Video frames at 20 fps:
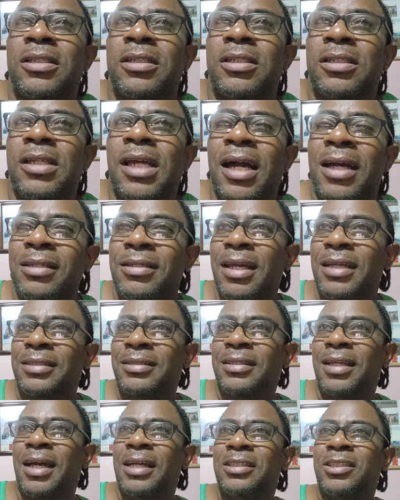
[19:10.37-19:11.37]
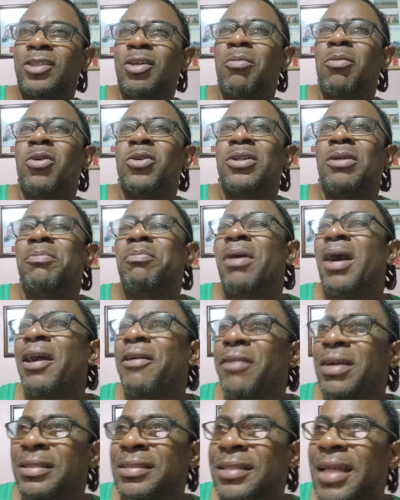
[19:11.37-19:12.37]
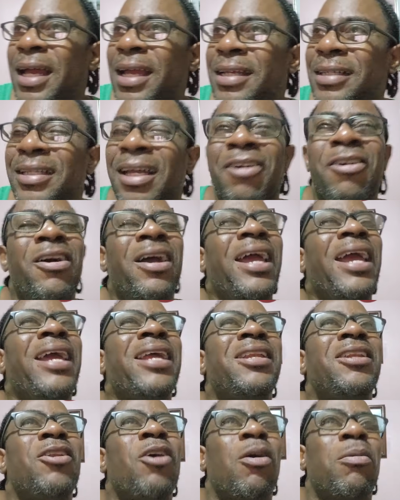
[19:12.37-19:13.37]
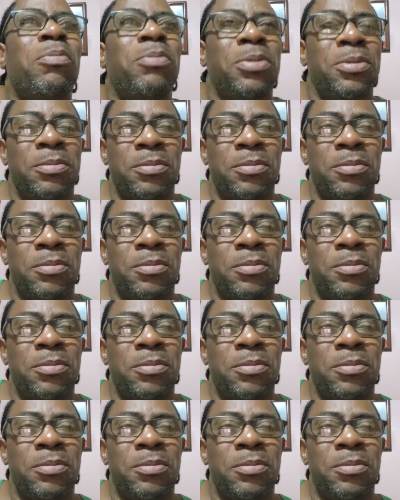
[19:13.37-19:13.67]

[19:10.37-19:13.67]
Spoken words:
you understand, someone no parasite are go end up